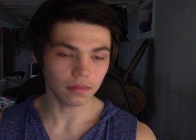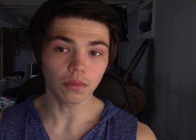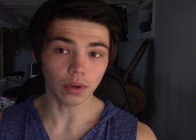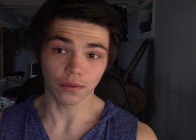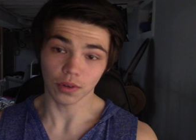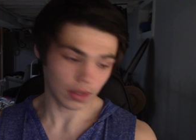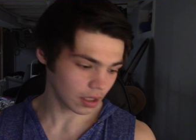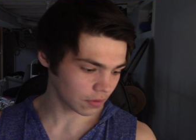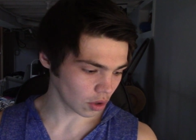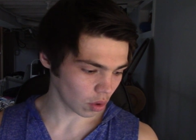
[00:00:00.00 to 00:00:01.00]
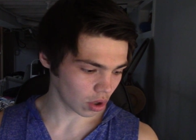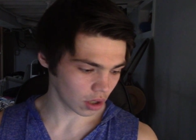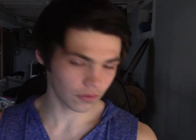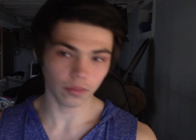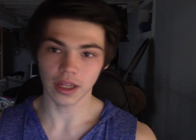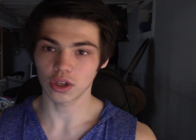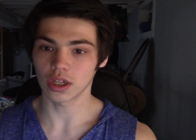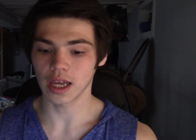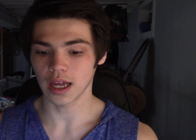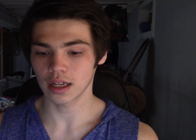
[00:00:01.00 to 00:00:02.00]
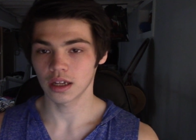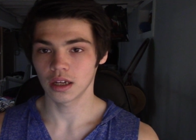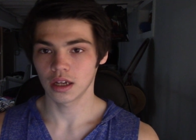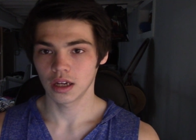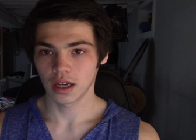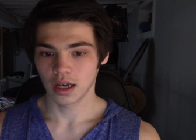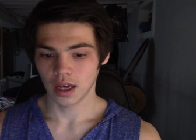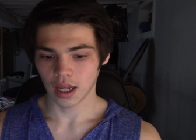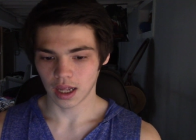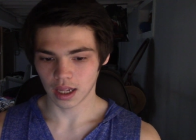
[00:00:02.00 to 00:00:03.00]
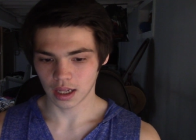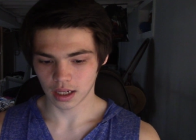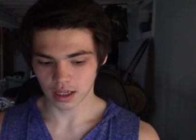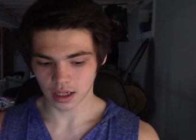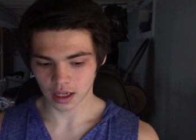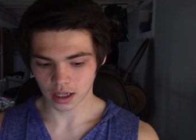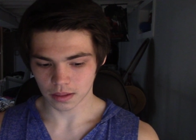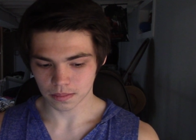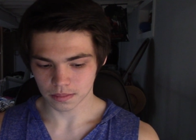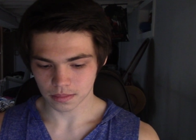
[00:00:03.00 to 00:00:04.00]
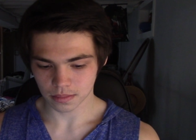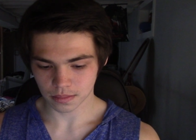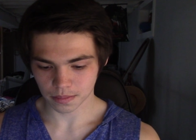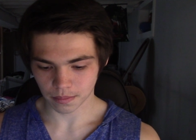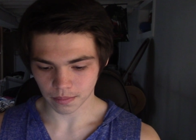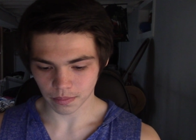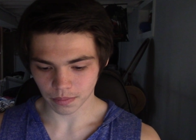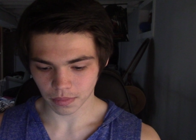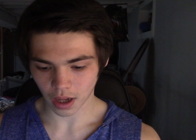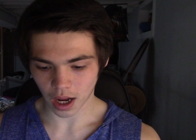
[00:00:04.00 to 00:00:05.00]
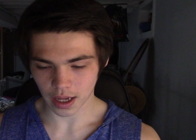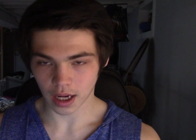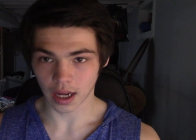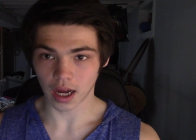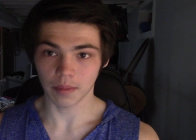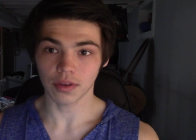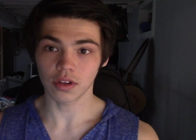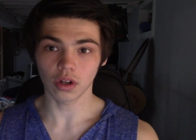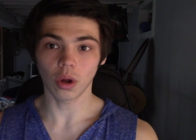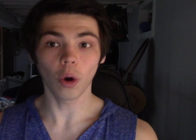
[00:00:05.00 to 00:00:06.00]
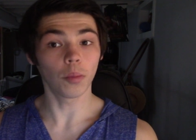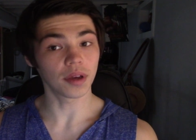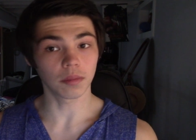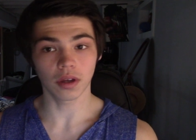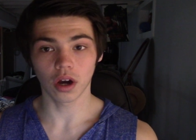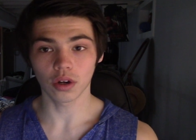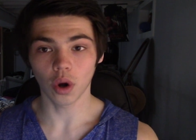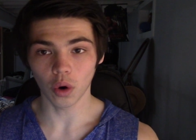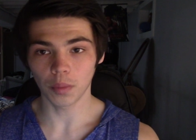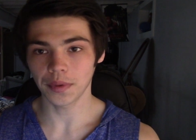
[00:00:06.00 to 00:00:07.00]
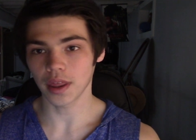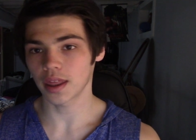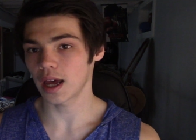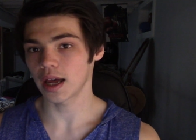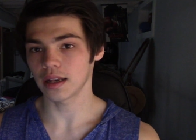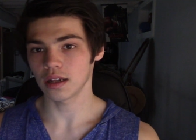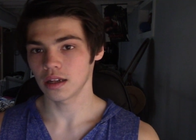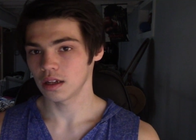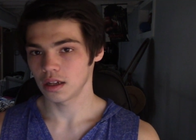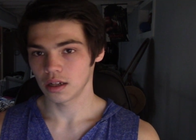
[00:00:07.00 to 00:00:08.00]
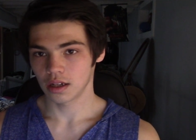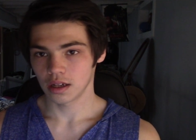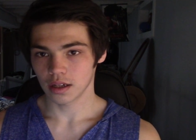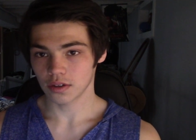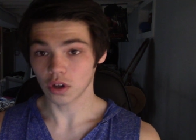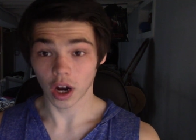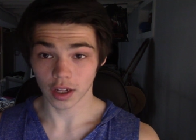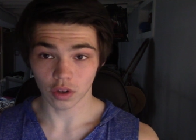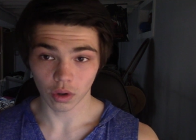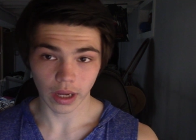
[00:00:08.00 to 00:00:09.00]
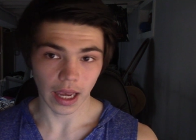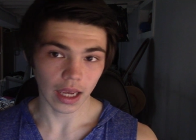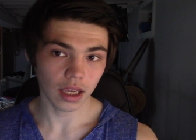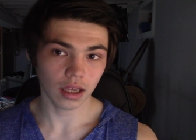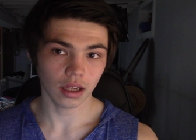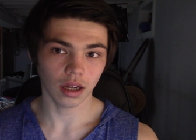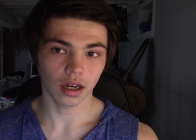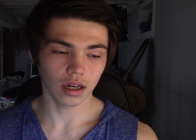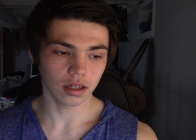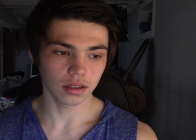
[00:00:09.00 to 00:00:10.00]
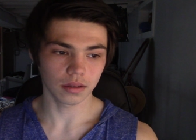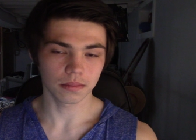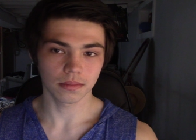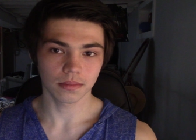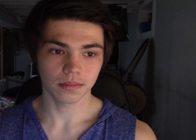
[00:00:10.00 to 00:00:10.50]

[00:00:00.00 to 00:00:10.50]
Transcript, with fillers: we've received no confirmation yet, and um, I, I, am still hoping beyond hope that Scott is okay. Um,